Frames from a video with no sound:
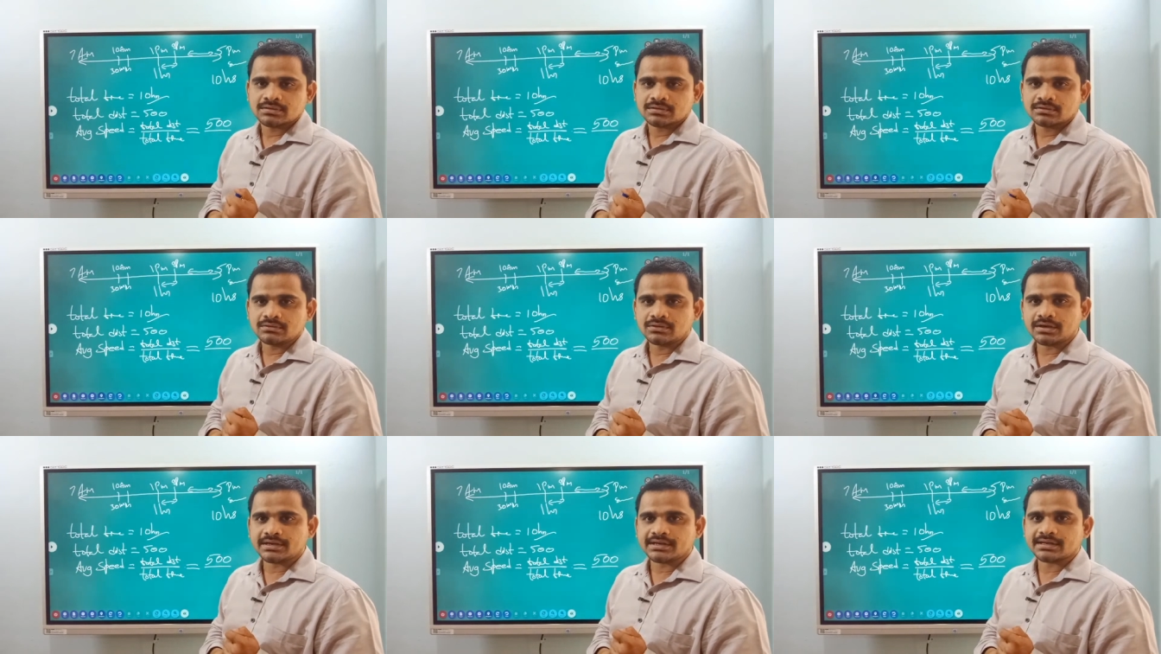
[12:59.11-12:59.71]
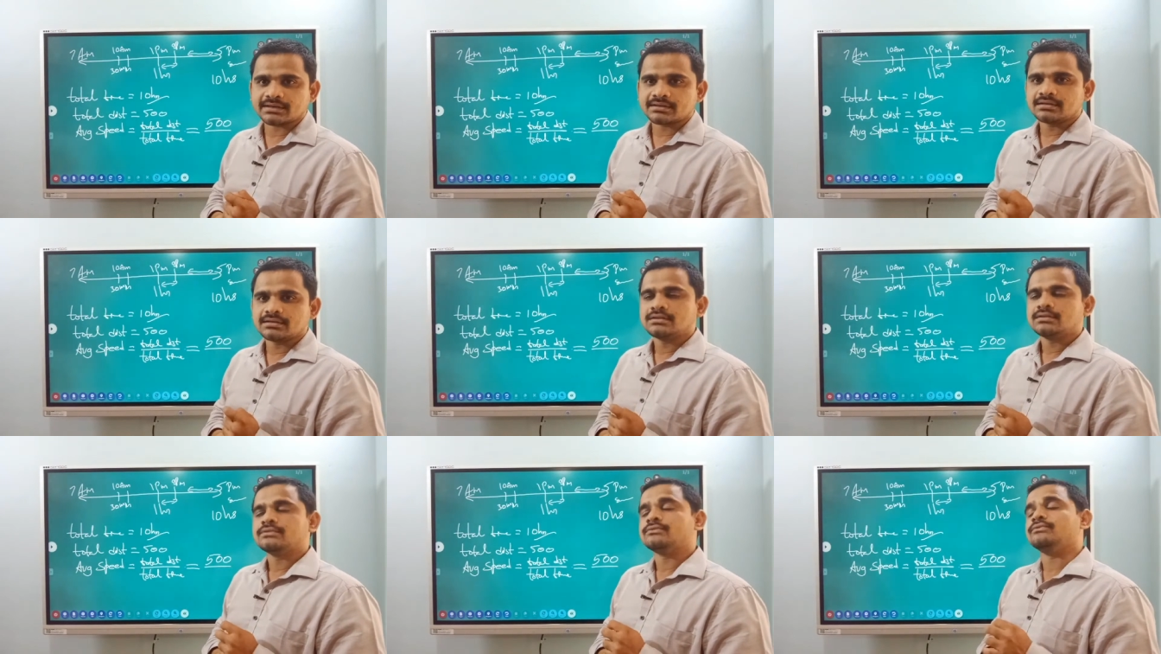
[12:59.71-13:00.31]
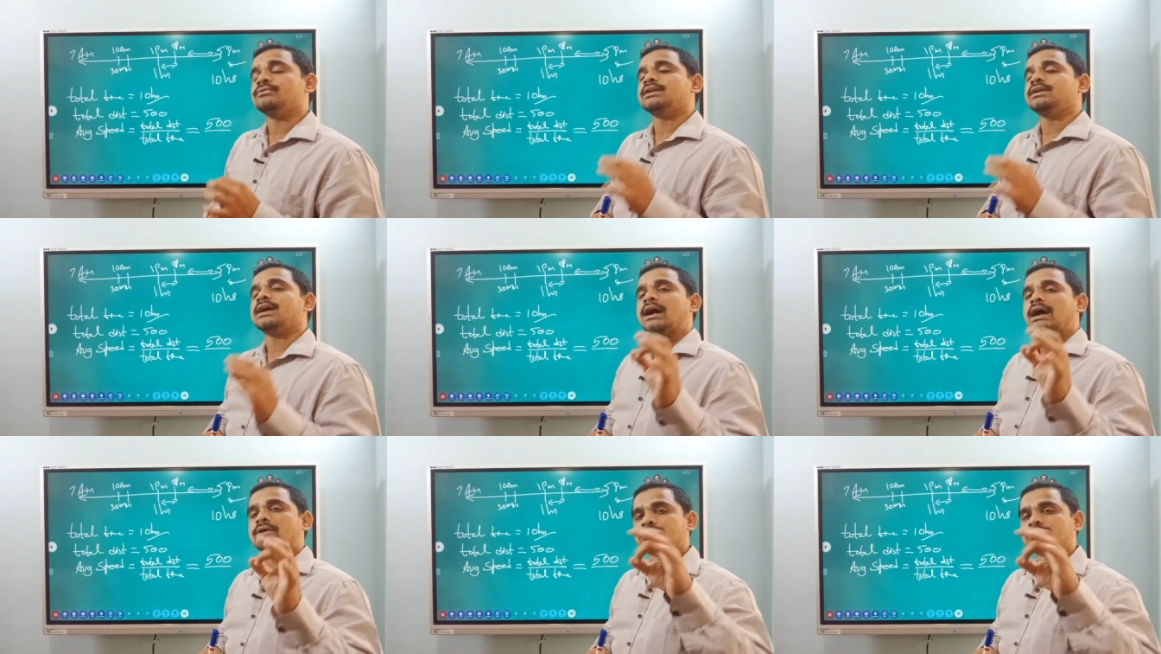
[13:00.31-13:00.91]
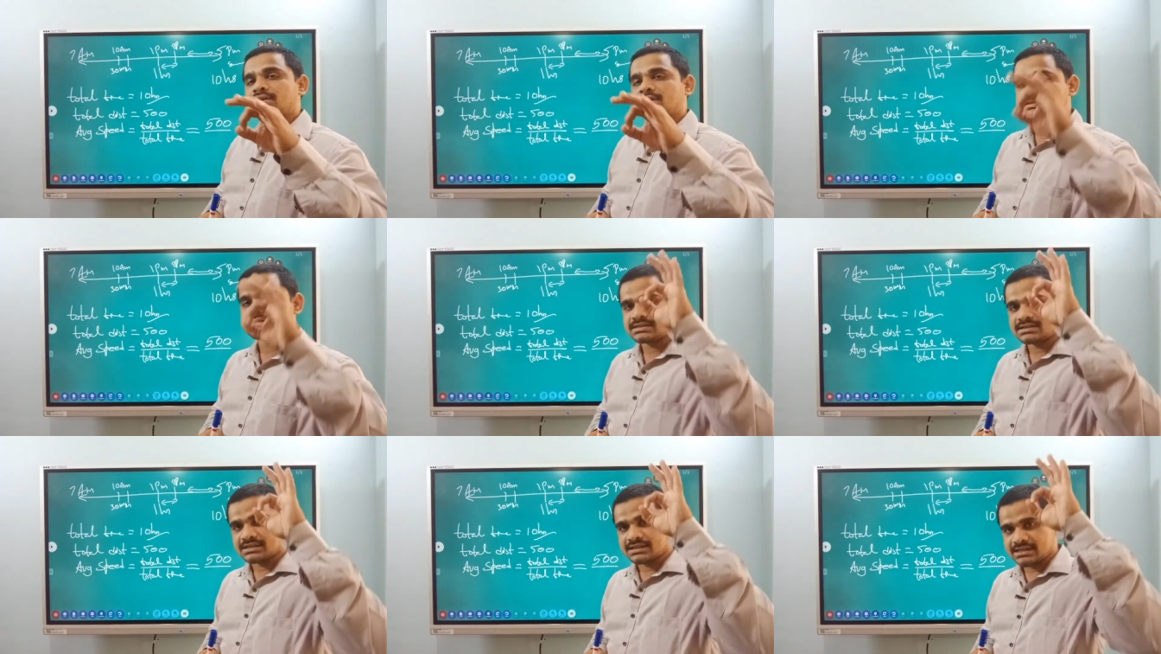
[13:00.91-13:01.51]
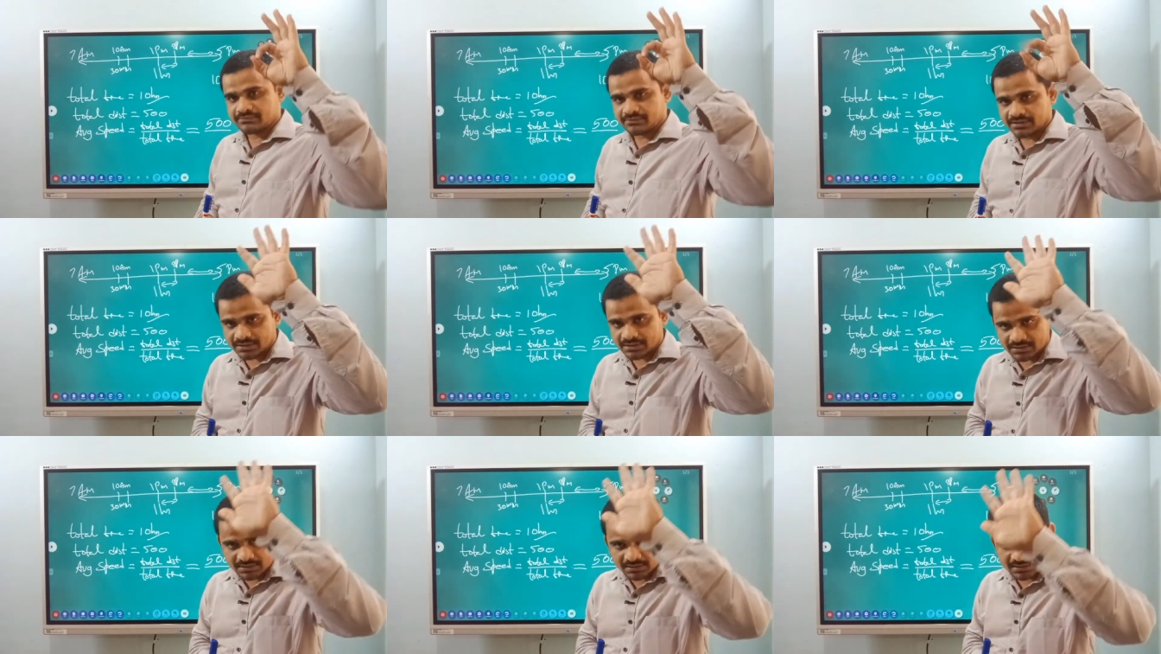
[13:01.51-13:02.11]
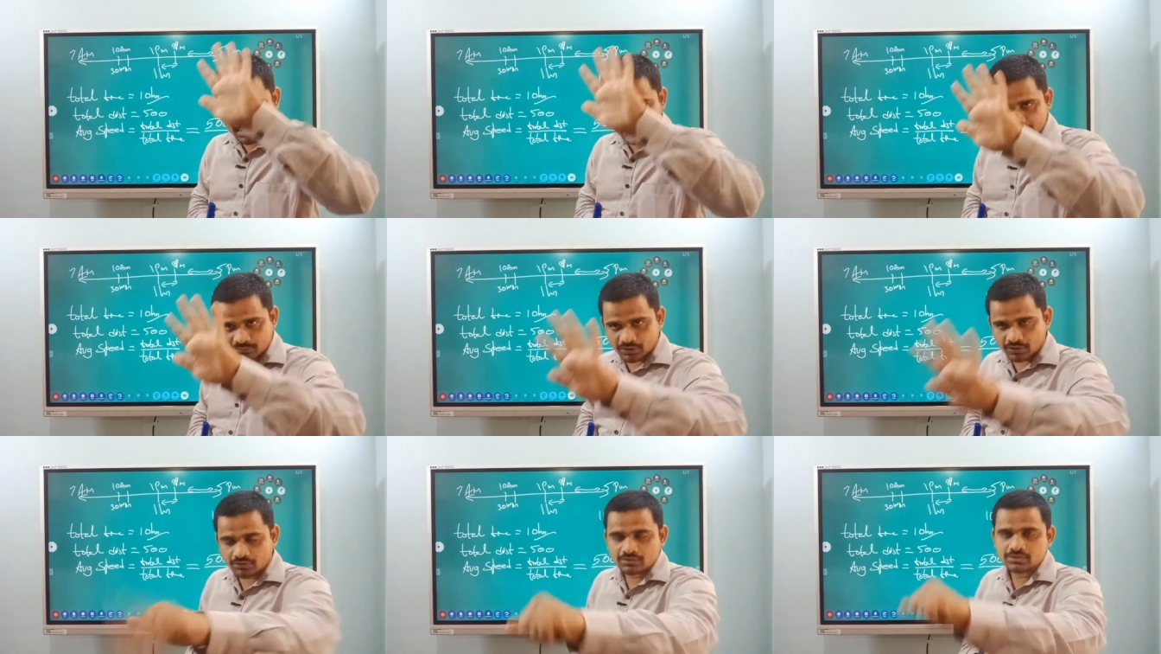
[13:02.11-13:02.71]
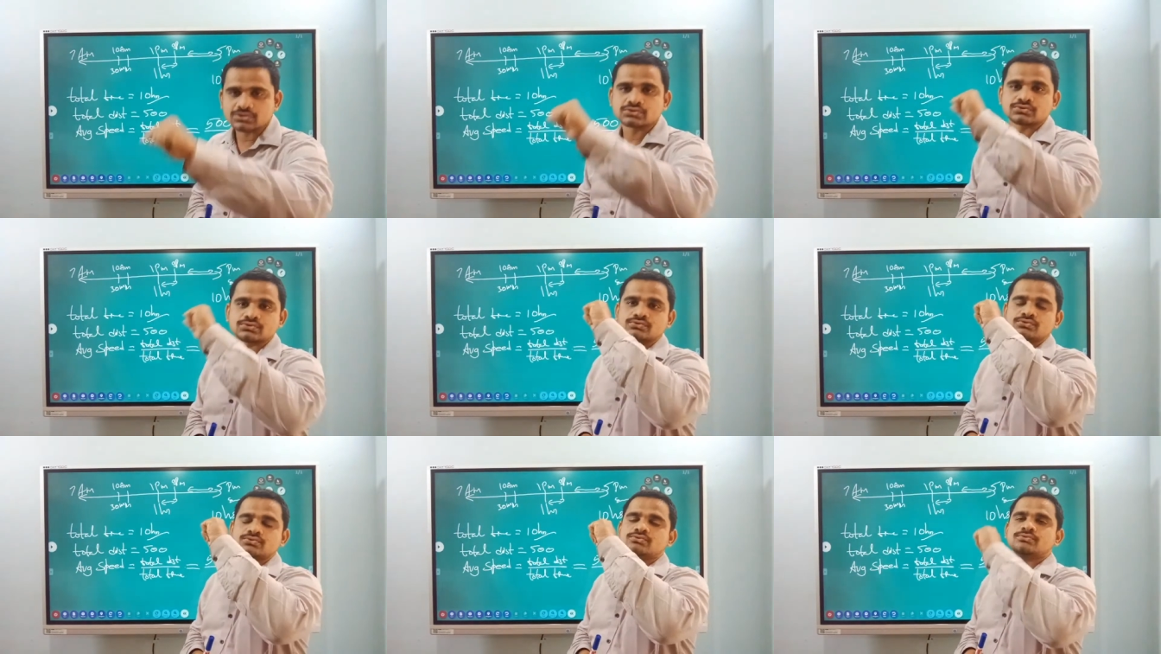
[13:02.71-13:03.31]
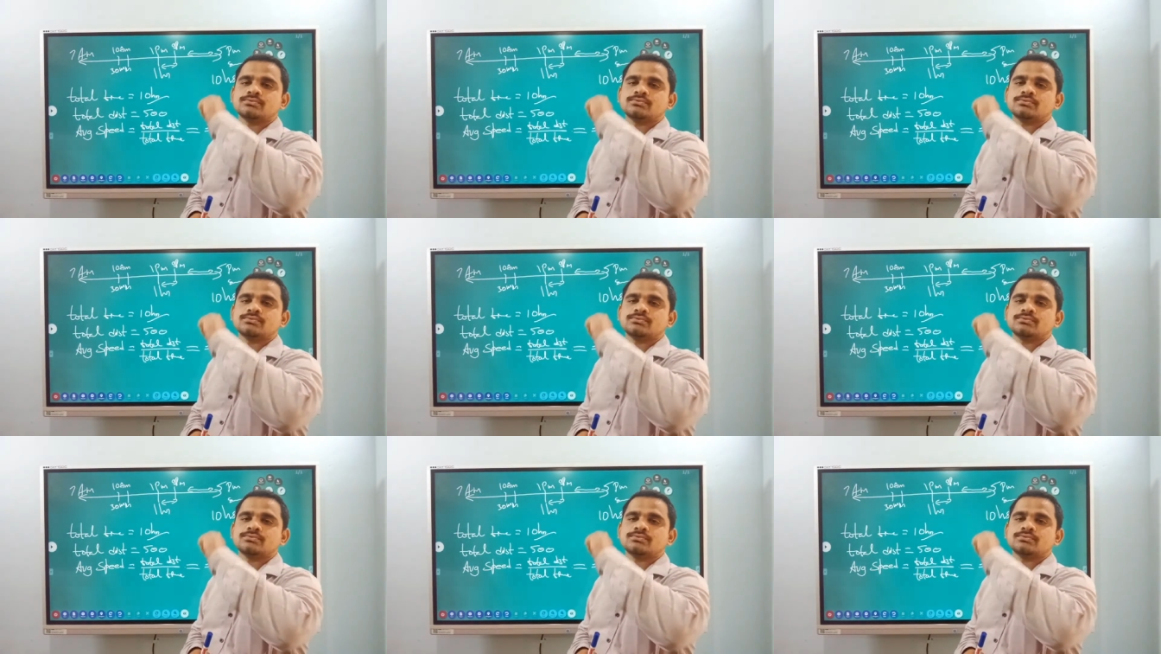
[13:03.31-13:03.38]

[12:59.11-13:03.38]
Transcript: Got it here? We have to consider even that time also.